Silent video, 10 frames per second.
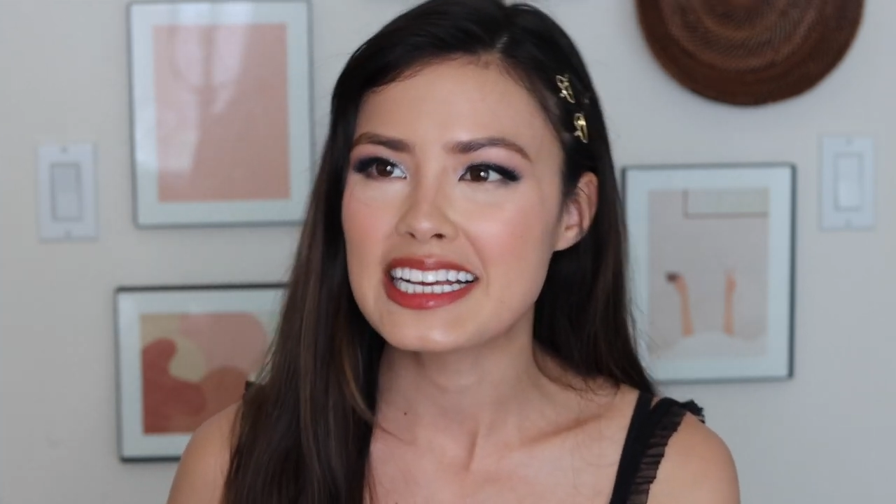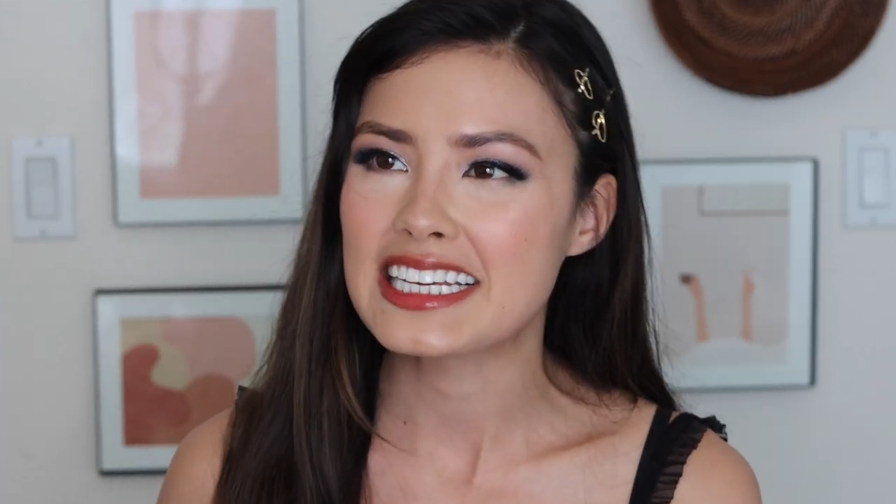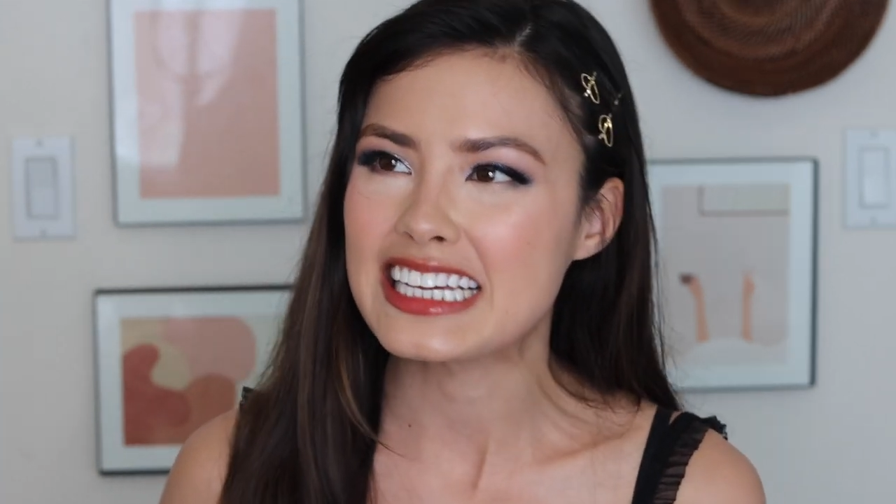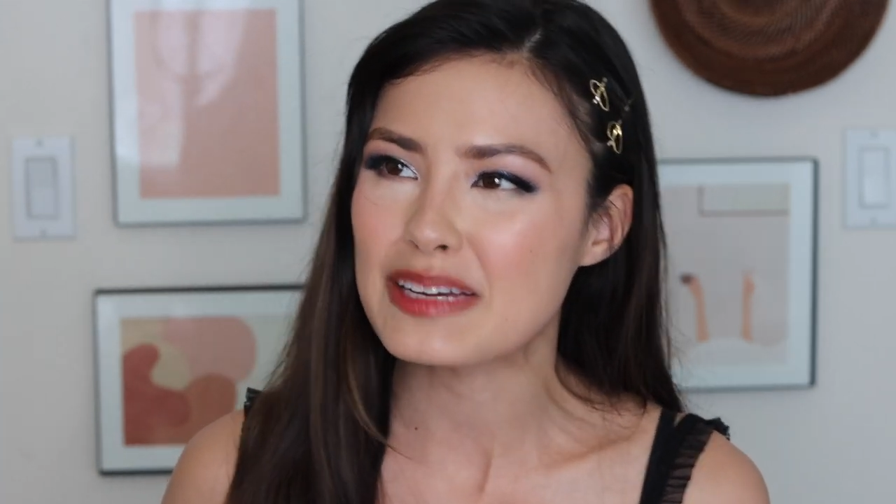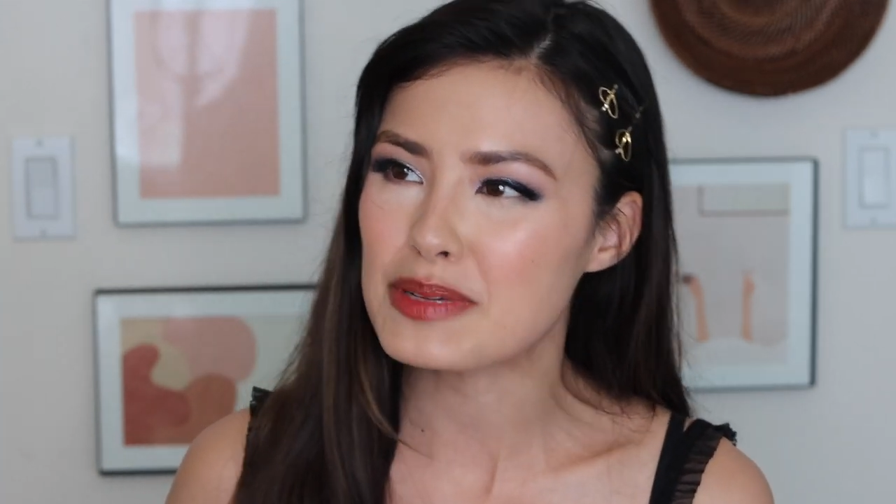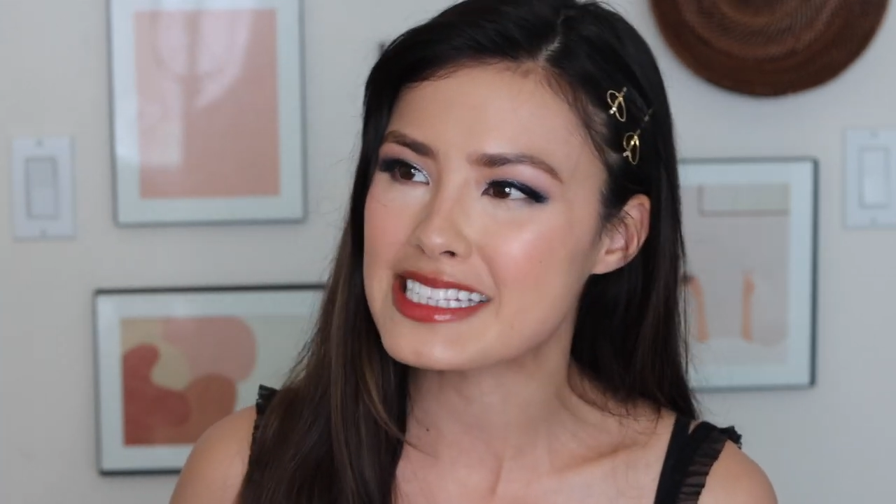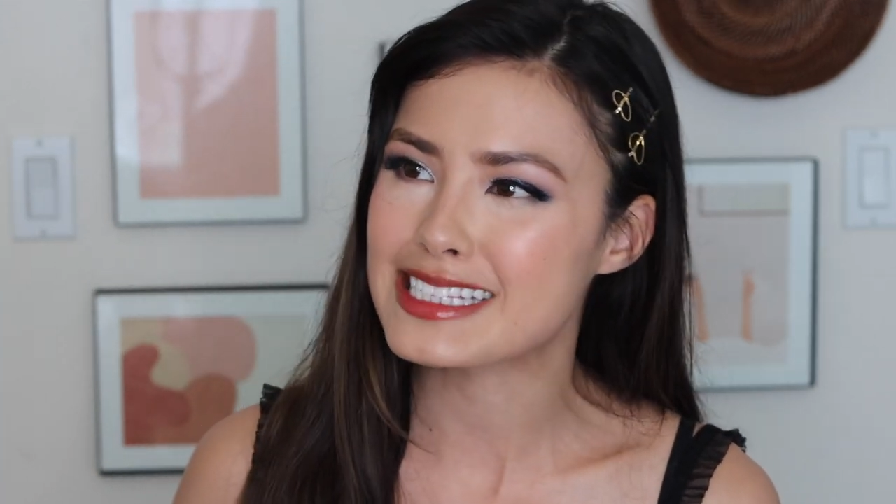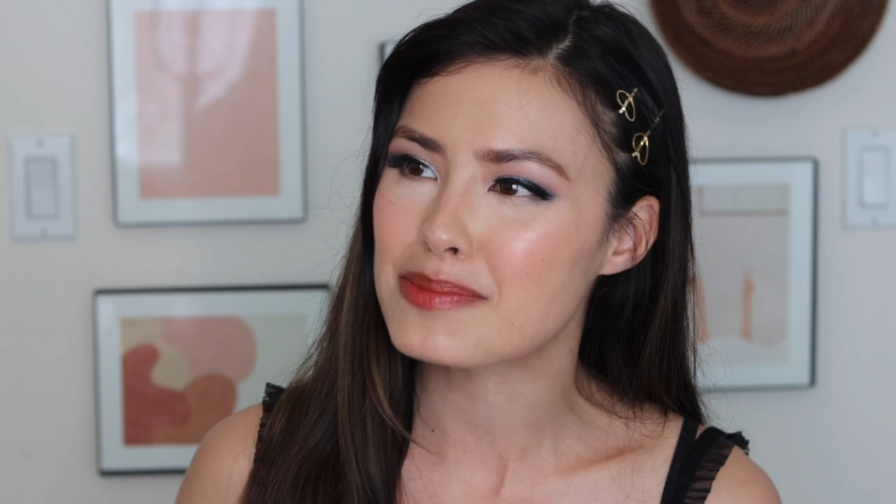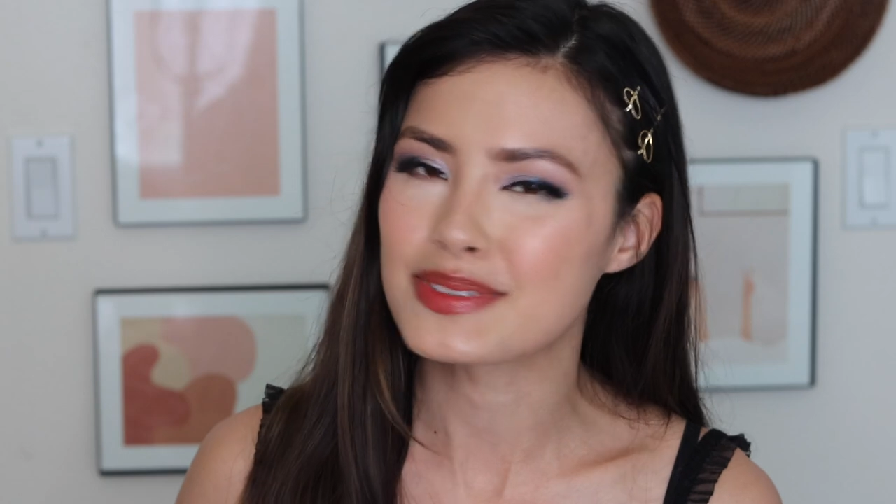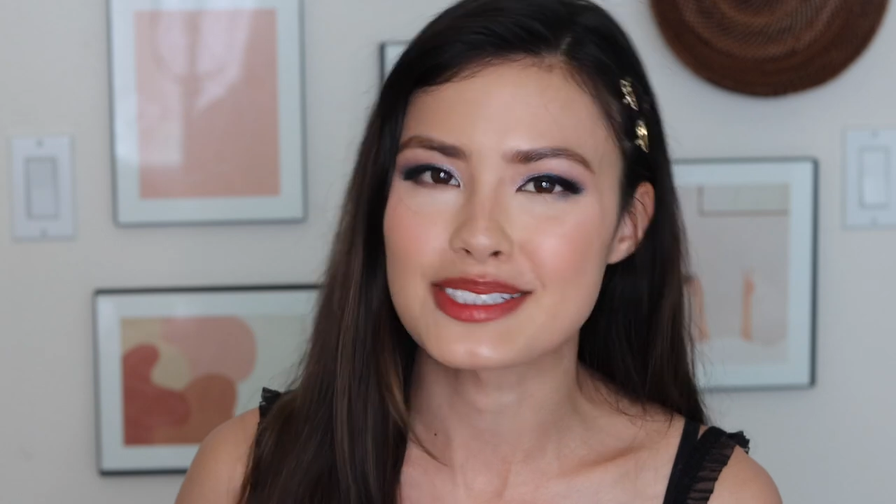Keep it
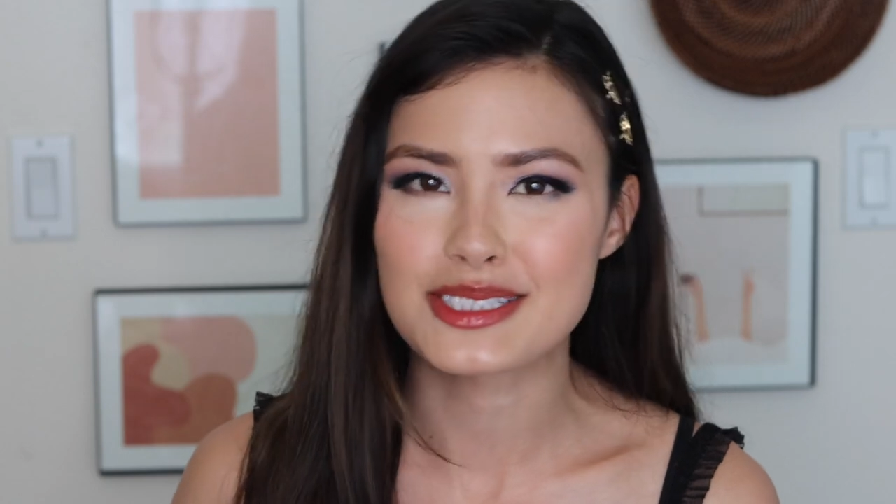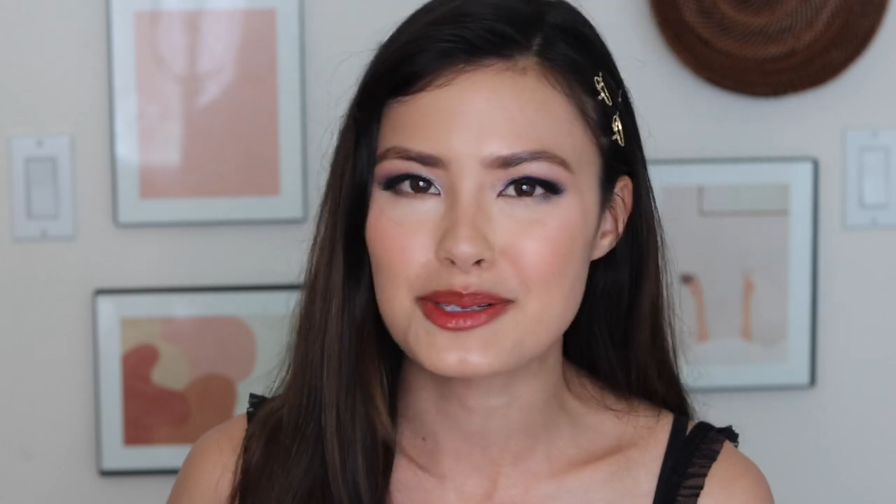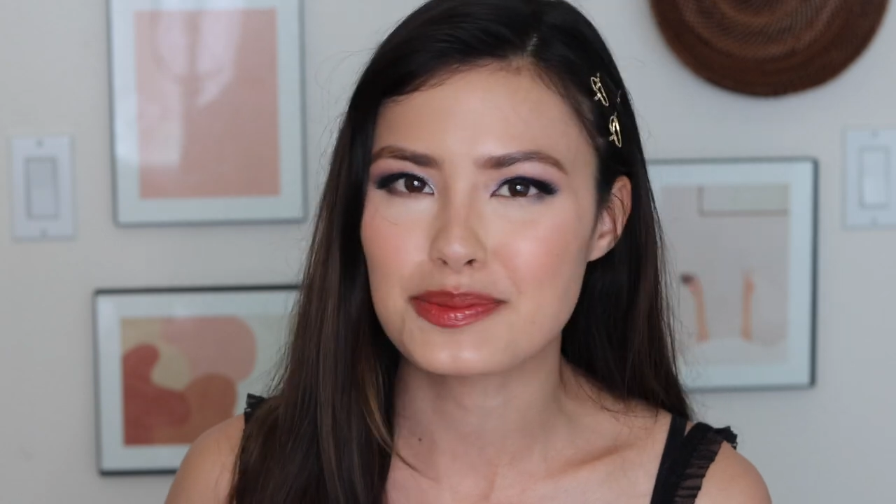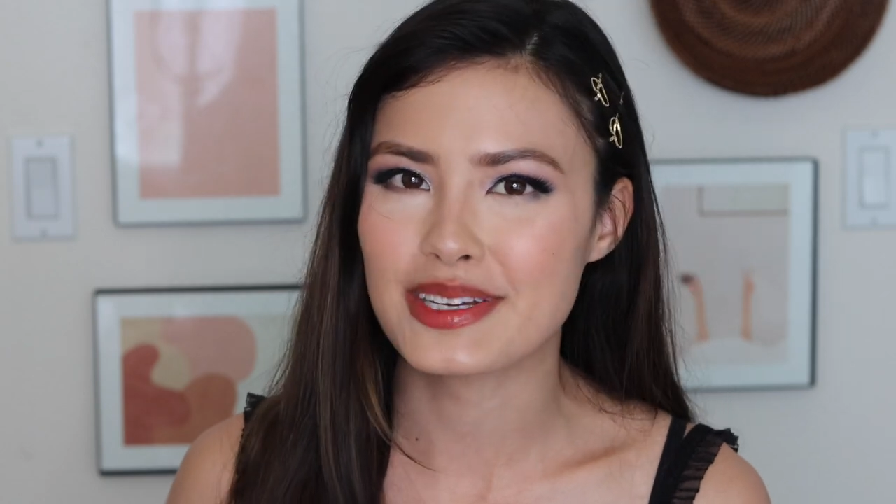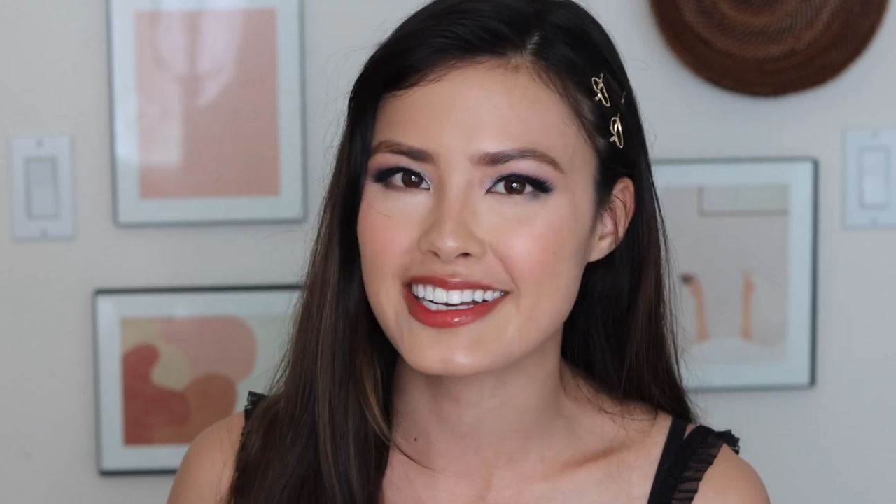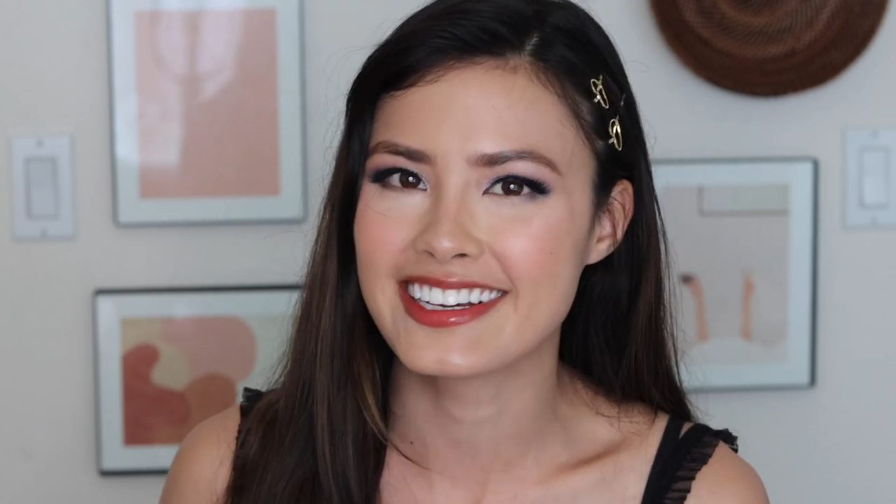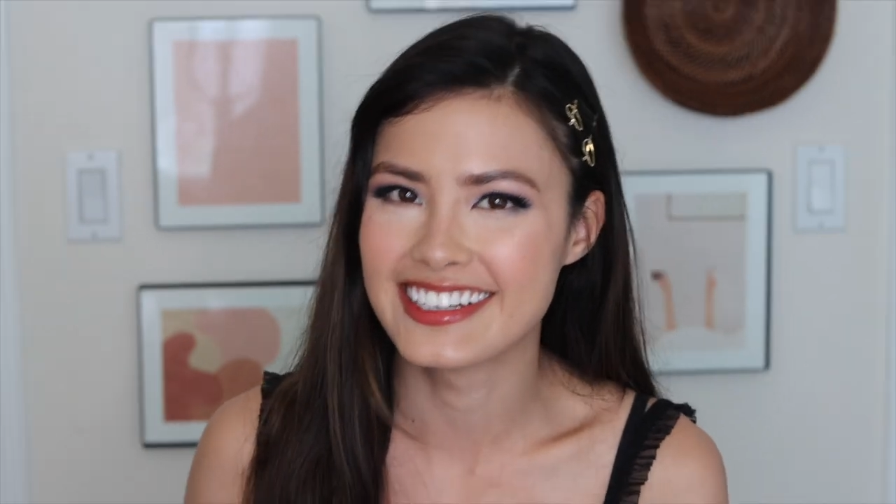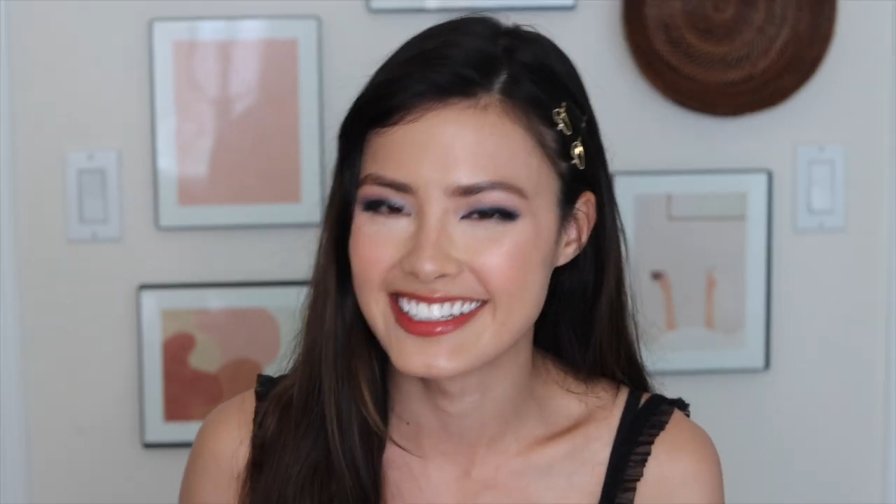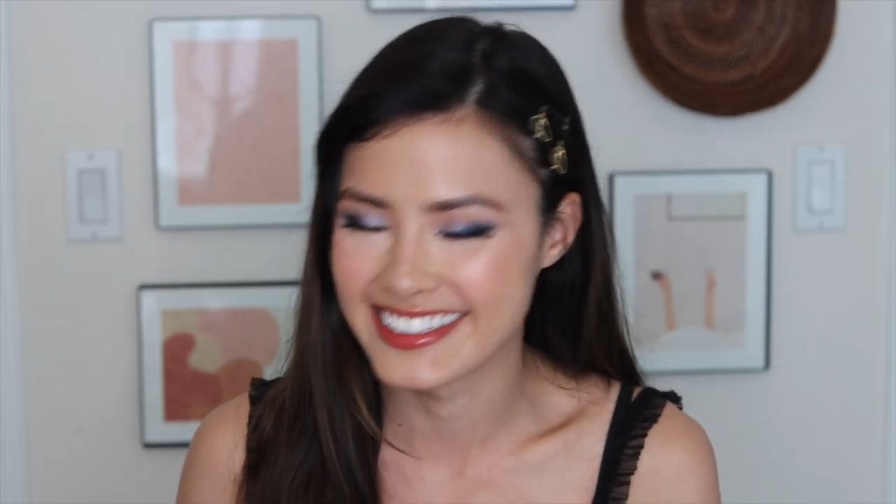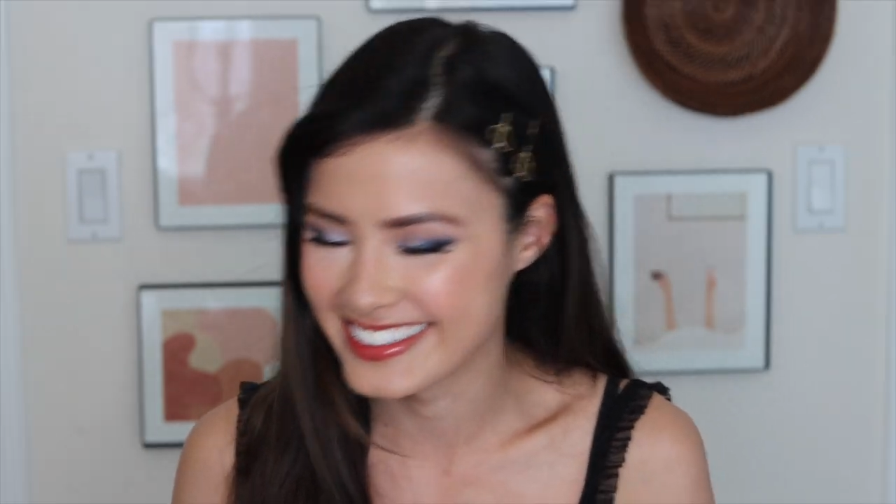simple, stupid.
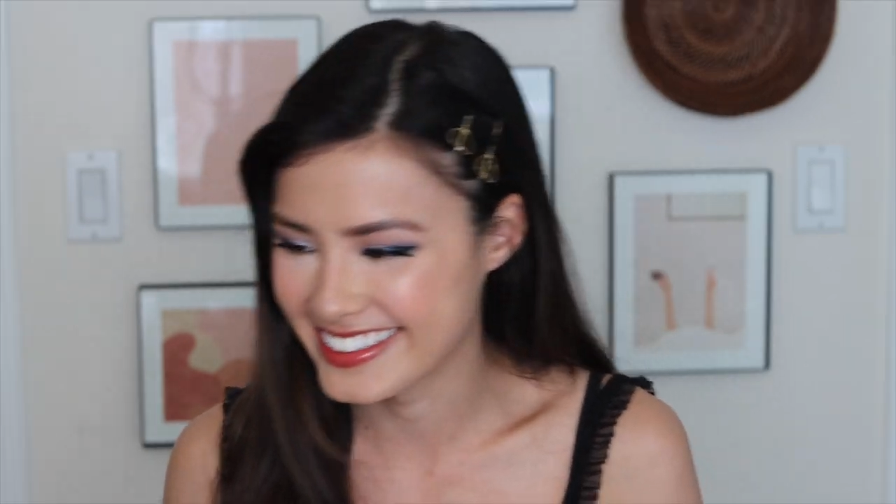What?